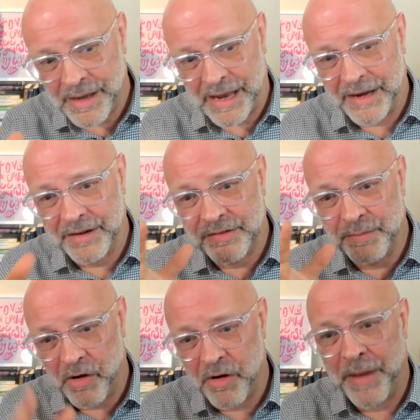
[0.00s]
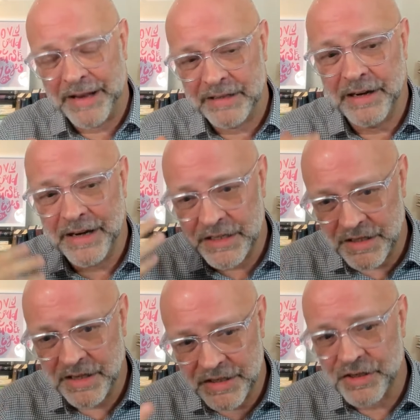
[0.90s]
and Mary Magdalene is,
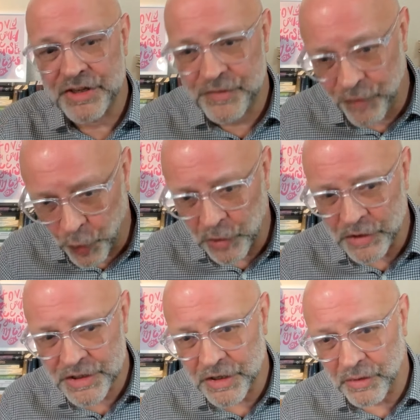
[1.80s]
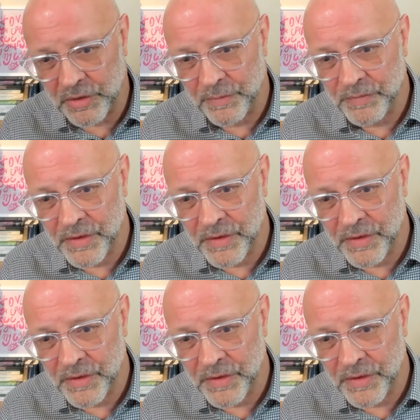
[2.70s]
is the fallen soul.